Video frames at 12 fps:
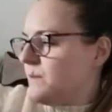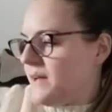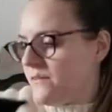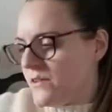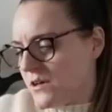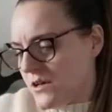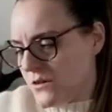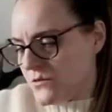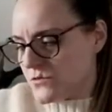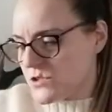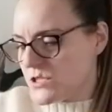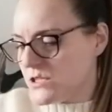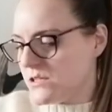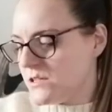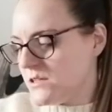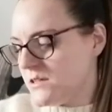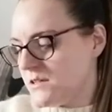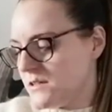Then we have a coat.
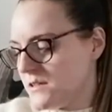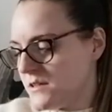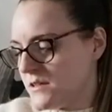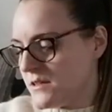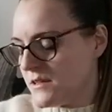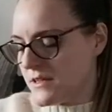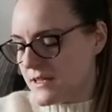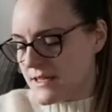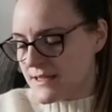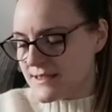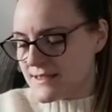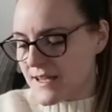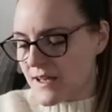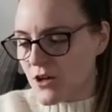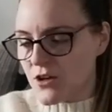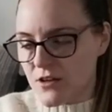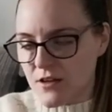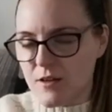
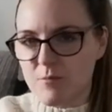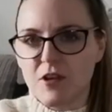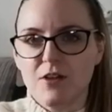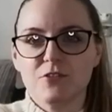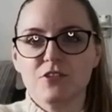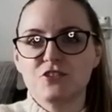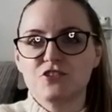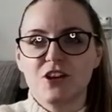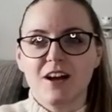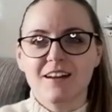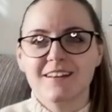Sick. I'm not even going to